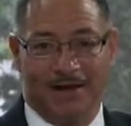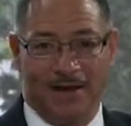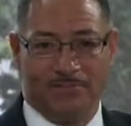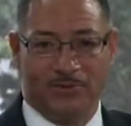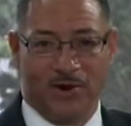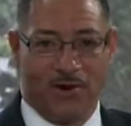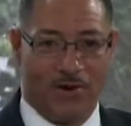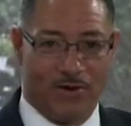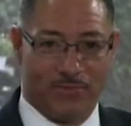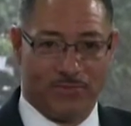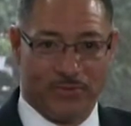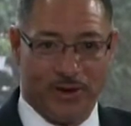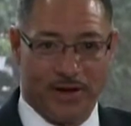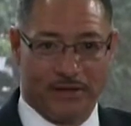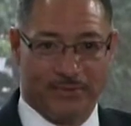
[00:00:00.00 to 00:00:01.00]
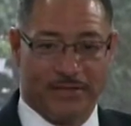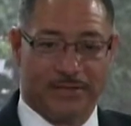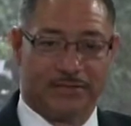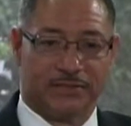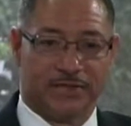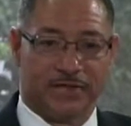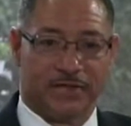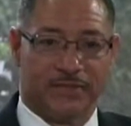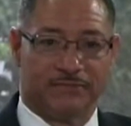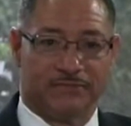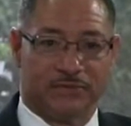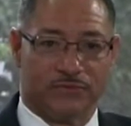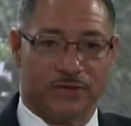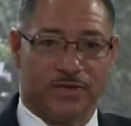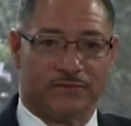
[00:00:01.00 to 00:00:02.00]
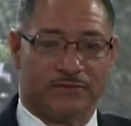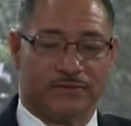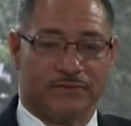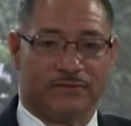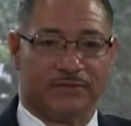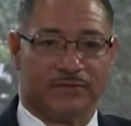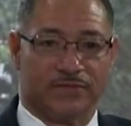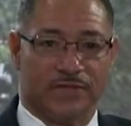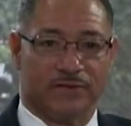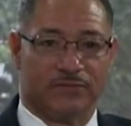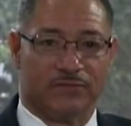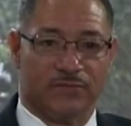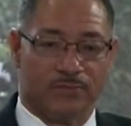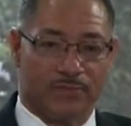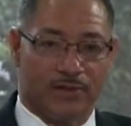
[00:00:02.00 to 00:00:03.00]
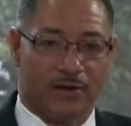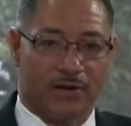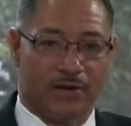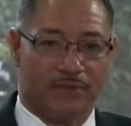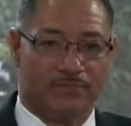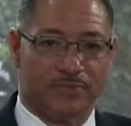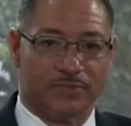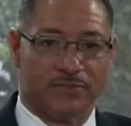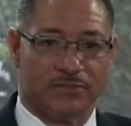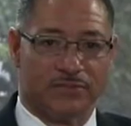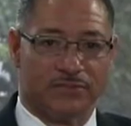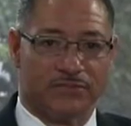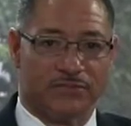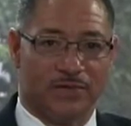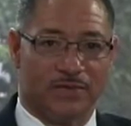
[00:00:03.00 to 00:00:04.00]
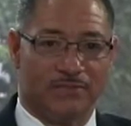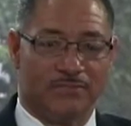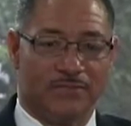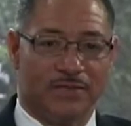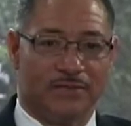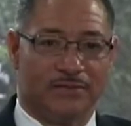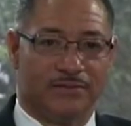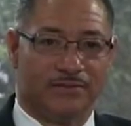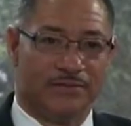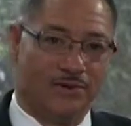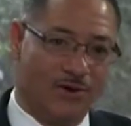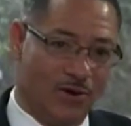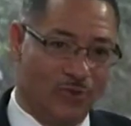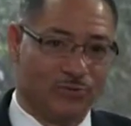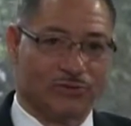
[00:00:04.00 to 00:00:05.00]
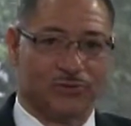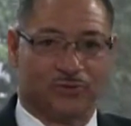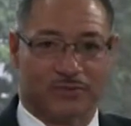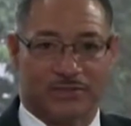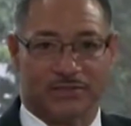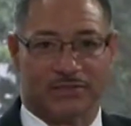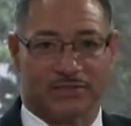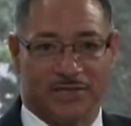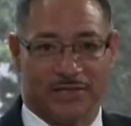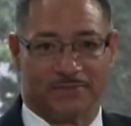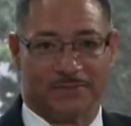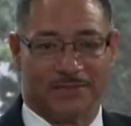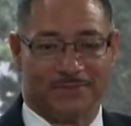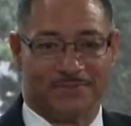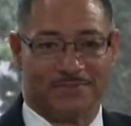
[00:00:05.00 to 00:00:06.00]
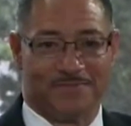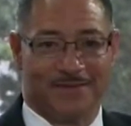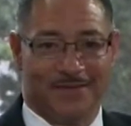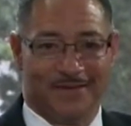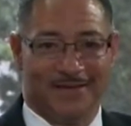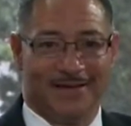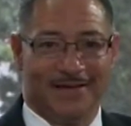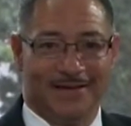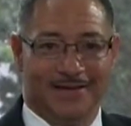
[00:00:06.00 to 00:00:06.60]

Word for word: I'm Carl Brown, the Executive Director of the Center for Minority Business Development, your host for this segment.